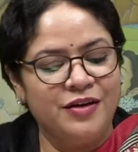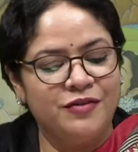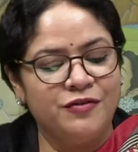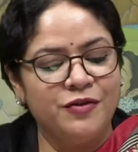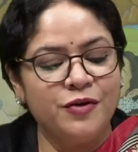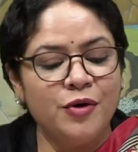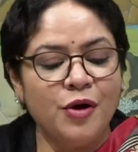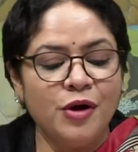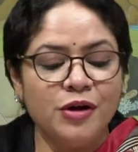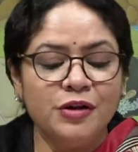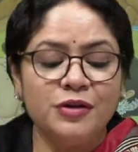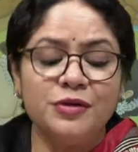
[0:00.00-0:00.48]

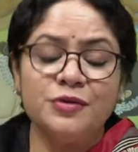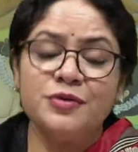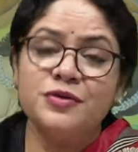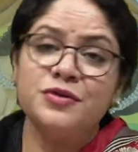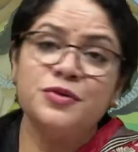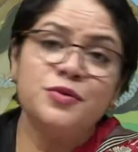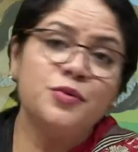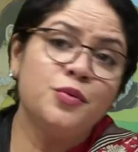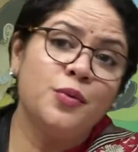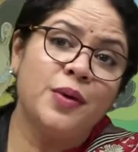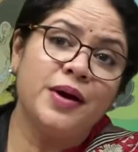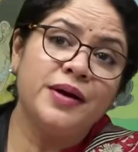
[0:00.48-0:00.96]
For all those
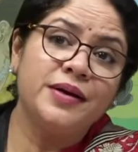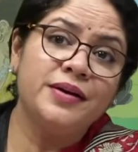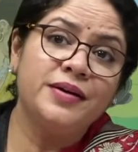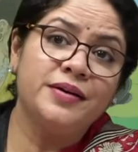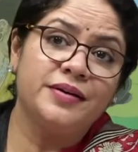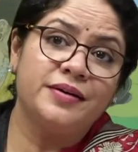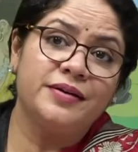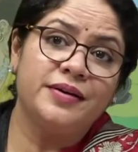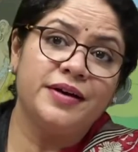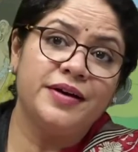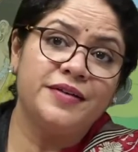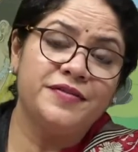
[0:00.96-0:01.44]
who
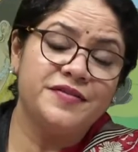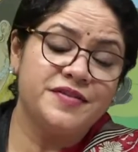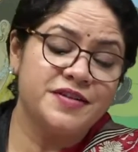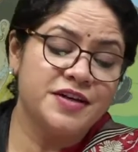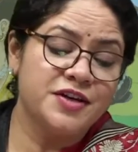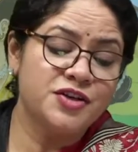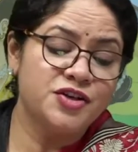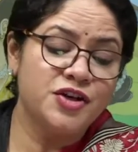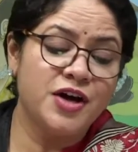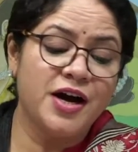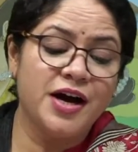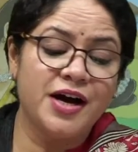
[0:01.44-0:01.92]
wonder if
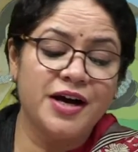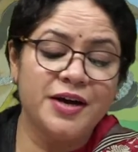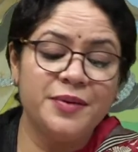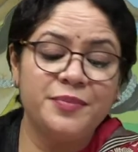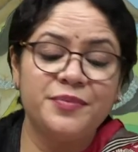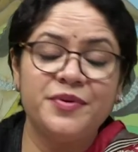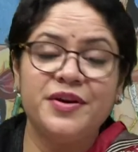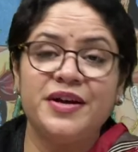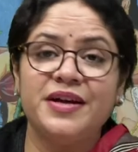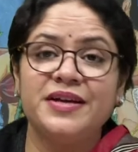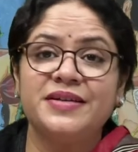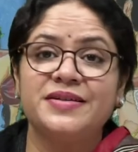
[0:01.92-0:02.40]
such high
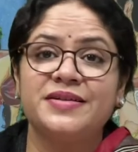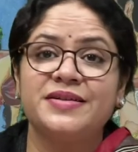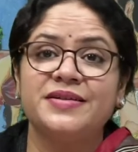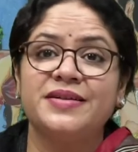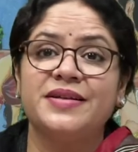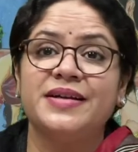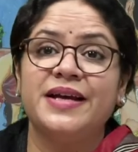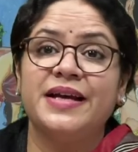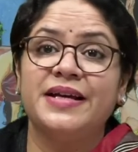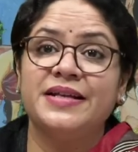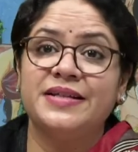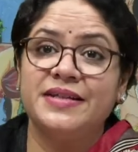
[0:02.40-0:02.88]
praise is
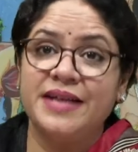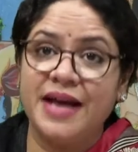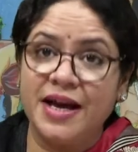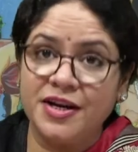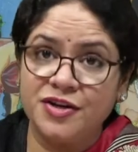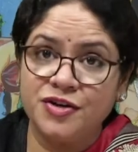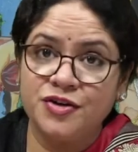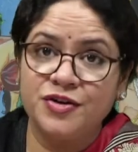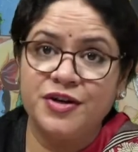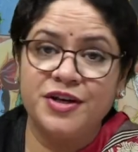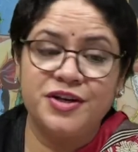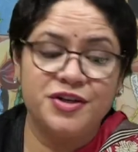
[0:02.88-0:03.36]
an
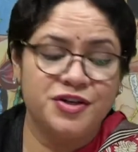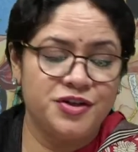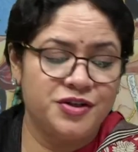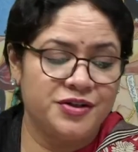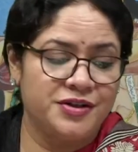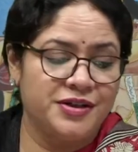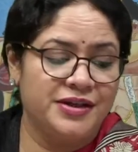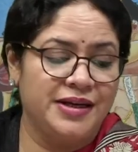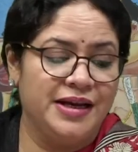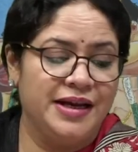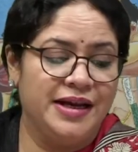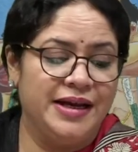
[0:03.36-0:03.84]

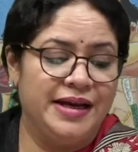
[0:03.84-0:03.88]
exaggeration,